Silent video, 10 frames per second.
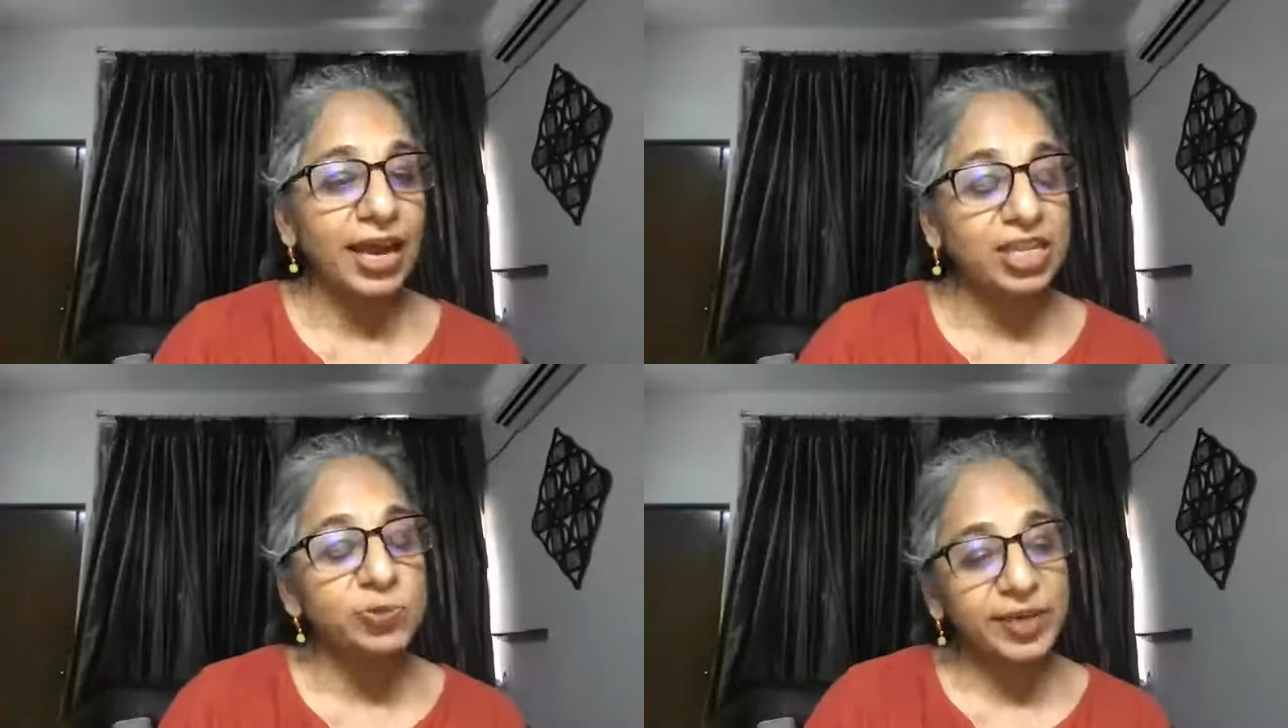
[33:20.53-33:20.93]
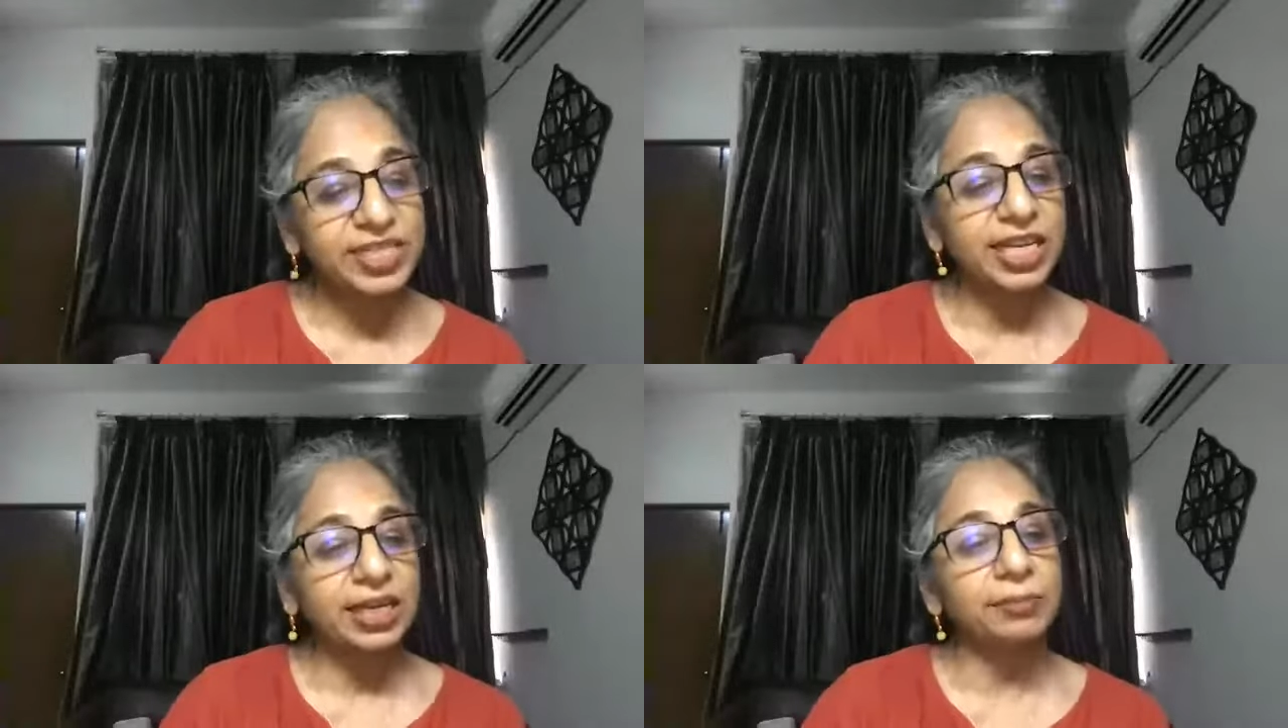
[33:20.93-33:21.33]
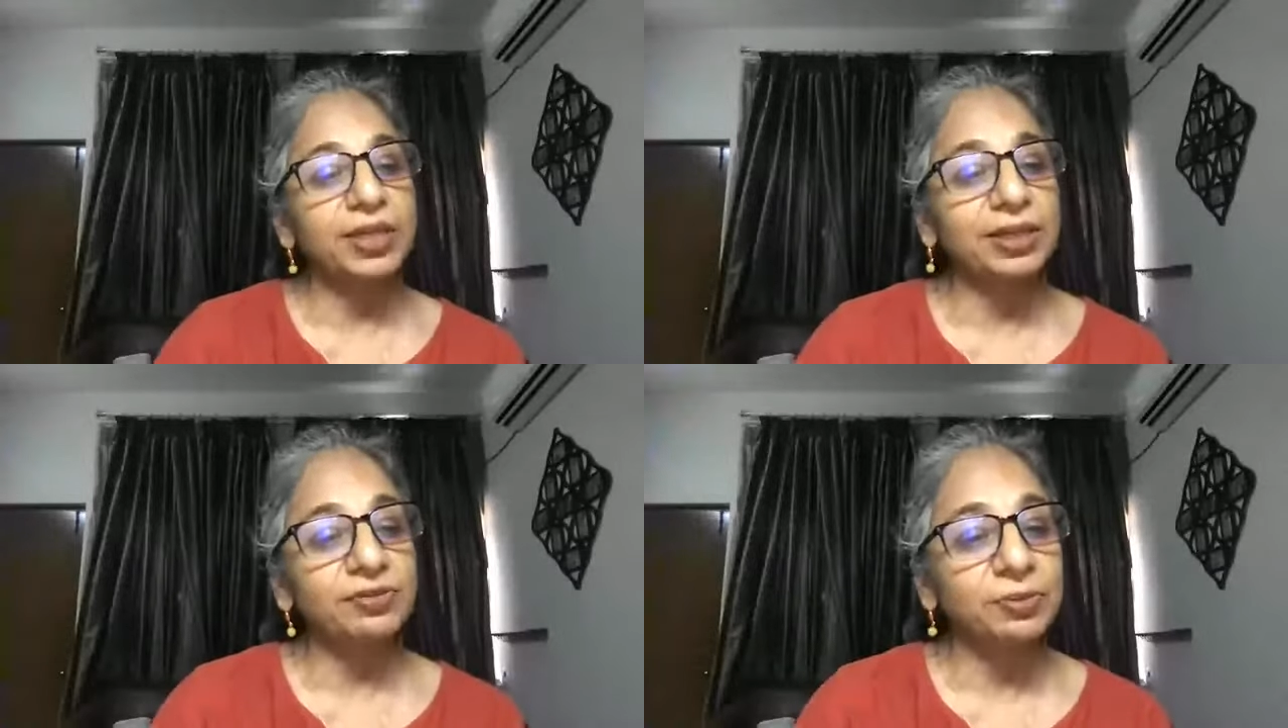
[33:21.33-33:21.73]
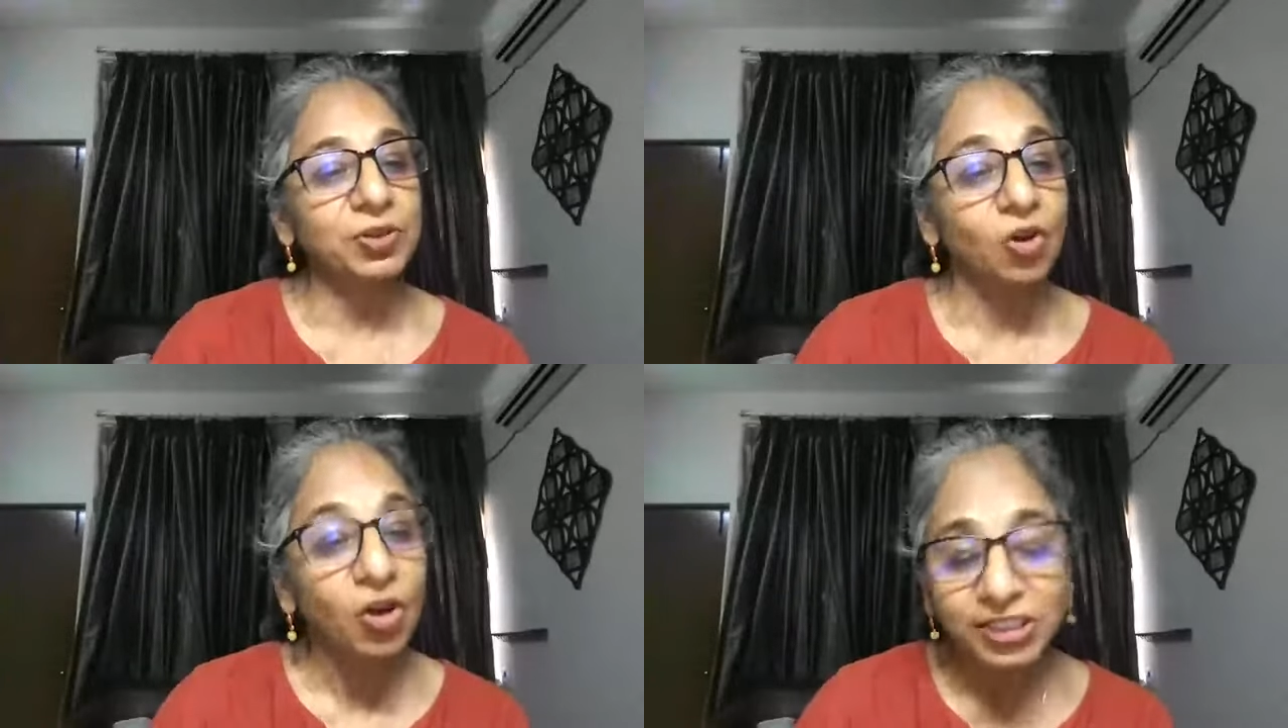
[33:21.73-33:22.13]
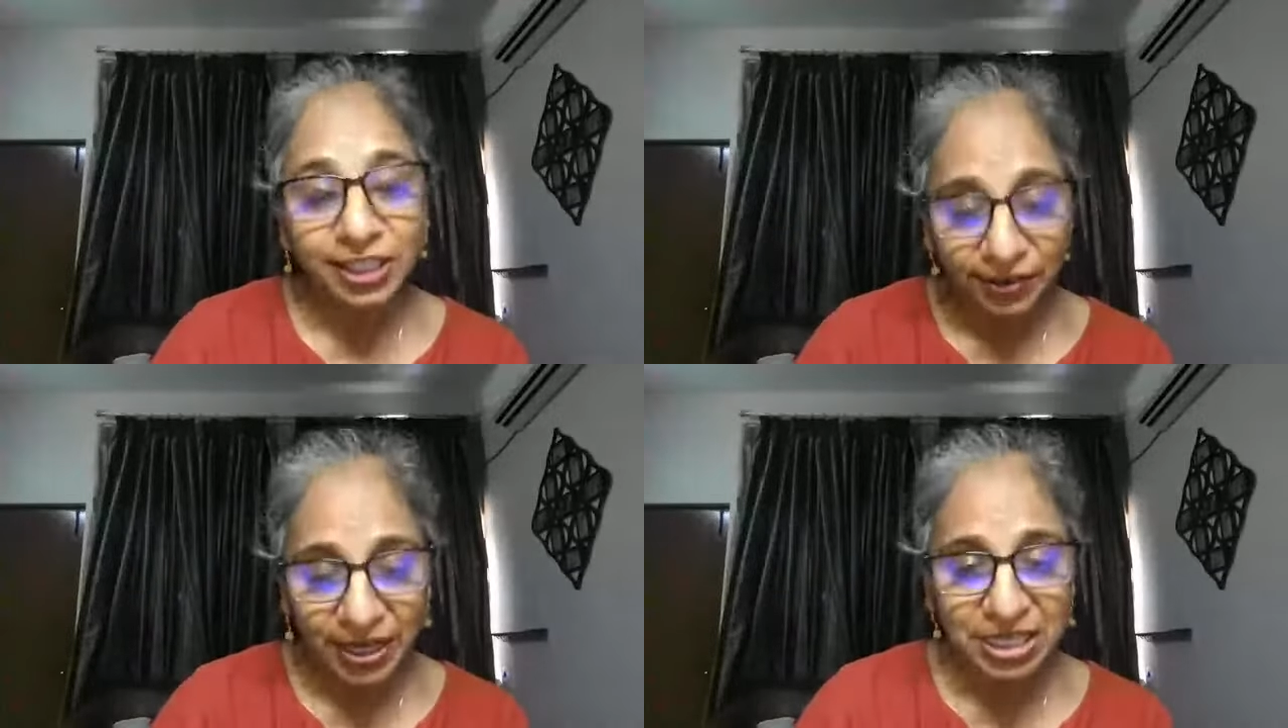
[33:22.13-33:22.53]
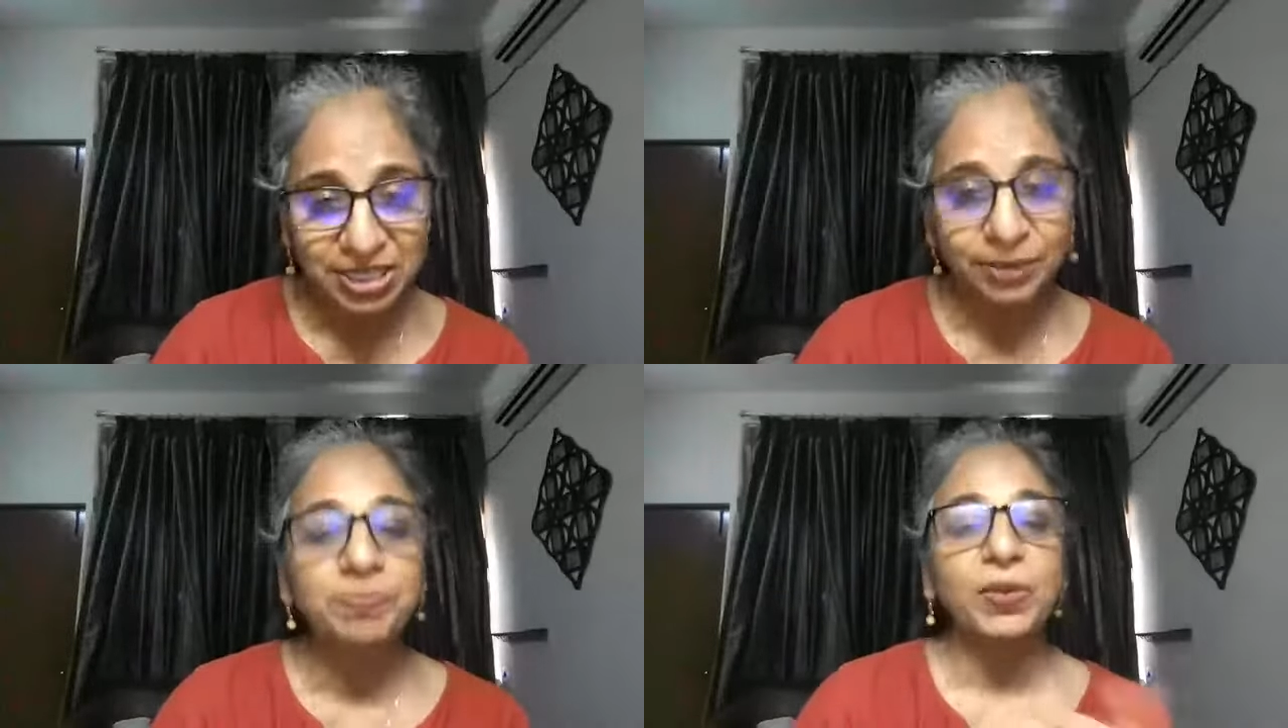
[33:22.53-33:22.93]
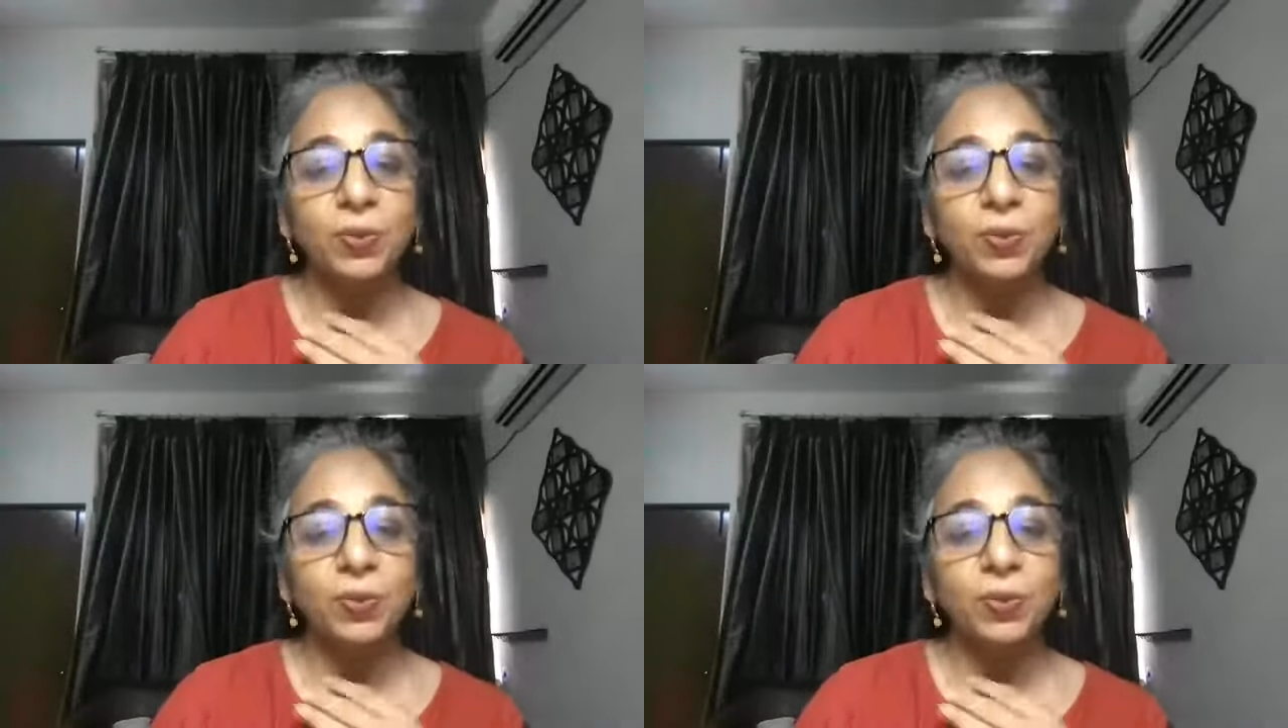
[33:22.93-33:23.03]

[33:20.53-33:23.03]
and especially coming from your generation.